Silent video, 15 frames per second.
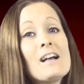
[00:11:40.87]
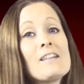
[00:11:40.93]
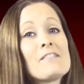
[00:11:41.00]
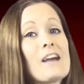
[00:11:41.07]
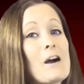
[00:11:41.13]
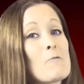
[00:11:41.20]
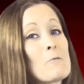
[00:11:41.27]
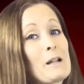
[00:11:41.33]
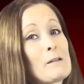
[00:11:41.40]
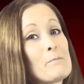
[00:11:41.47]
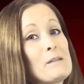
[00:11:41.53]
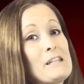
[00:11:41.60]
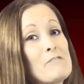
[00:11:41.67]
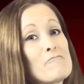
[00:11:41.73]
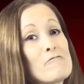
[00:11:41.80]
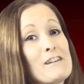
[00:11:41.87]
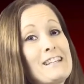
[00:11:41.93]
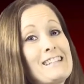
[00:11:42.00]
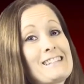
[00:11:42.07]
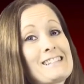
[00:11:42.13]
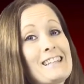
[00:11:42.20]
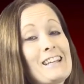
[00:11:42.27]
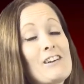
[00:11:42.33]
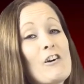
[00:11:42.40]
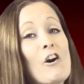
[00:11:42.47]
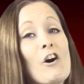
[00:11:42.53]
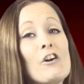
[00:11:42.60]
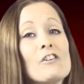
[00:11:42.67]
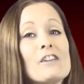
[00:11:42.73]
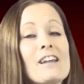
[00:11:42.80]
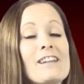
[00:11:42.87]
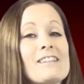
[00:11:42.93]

that will be releasing on